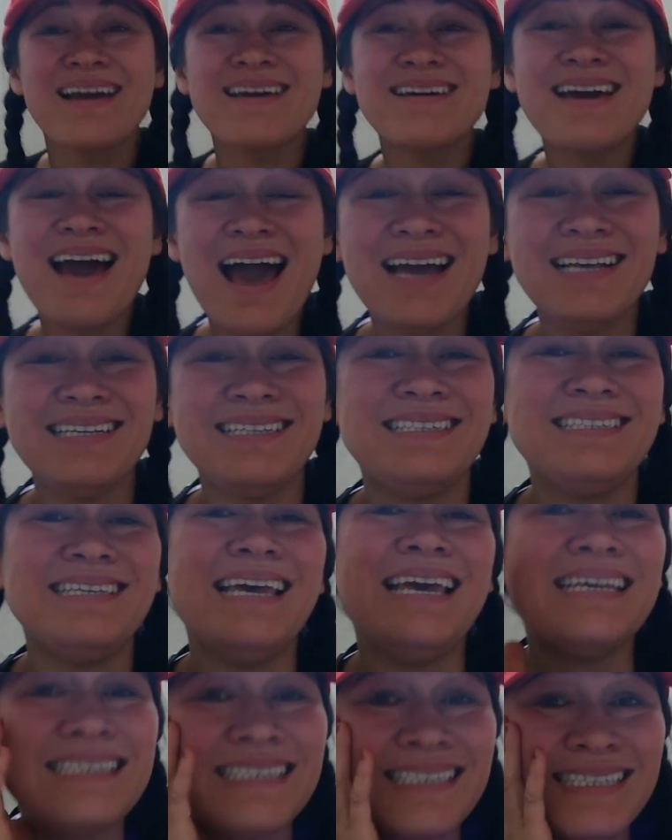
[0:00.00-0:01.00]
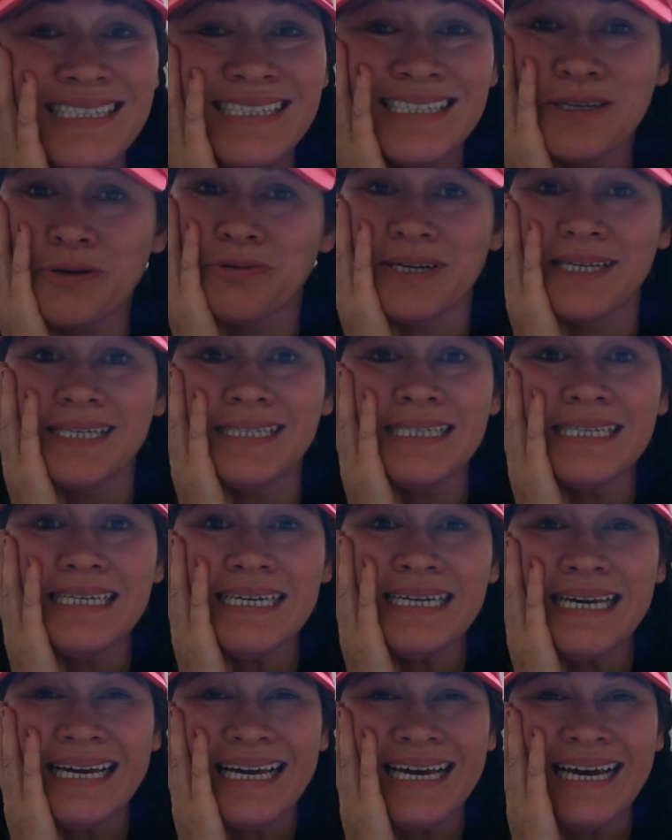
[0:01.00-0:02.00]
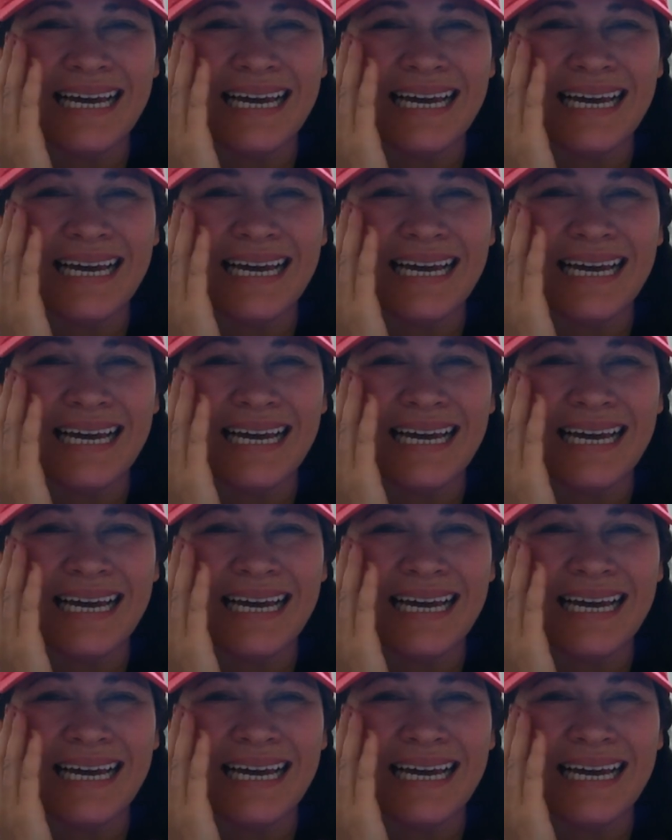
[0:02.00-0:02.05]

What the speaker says: Guys, isn't this crazy?